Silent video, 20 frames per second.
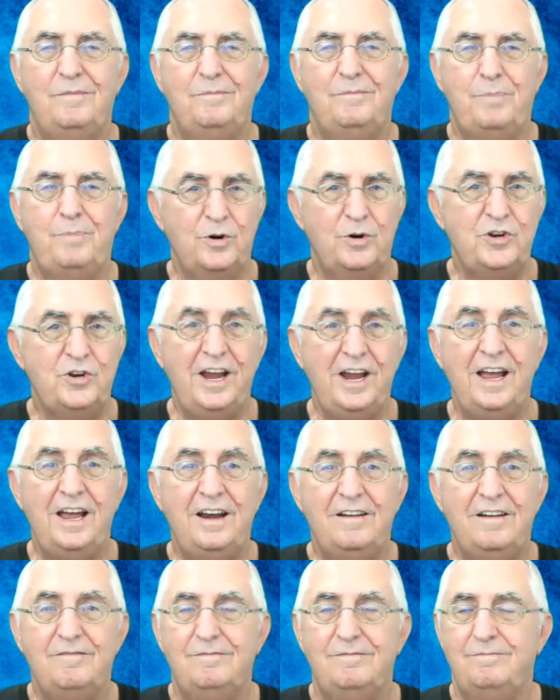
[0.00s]

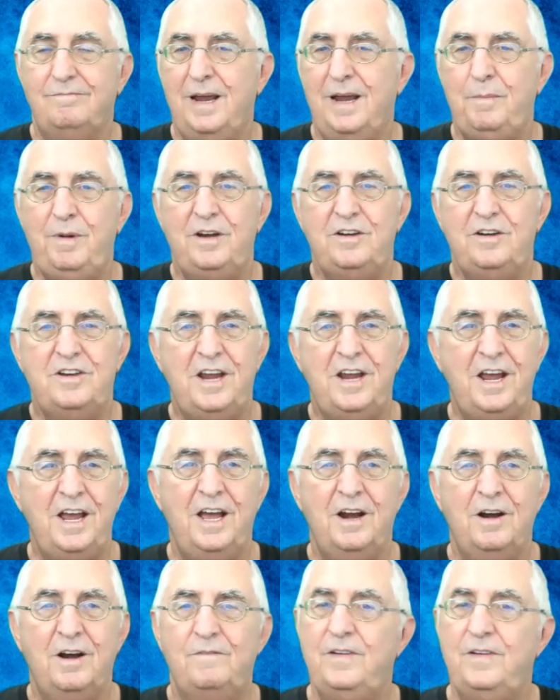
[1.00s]
percent, maybe
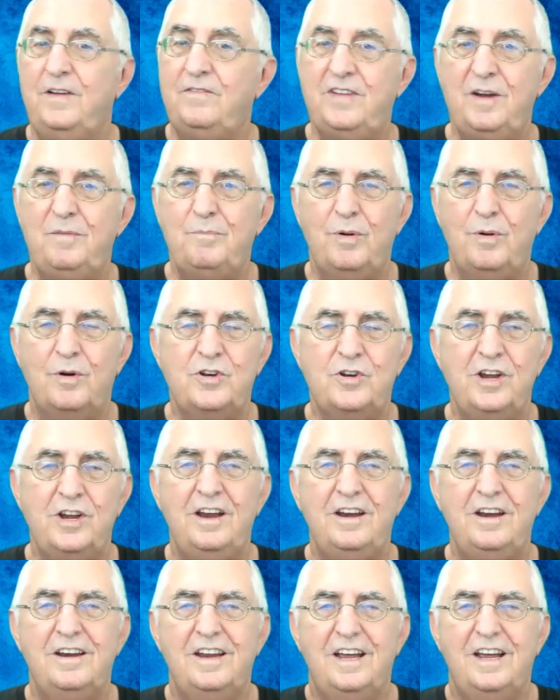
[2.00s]
10 or 15%,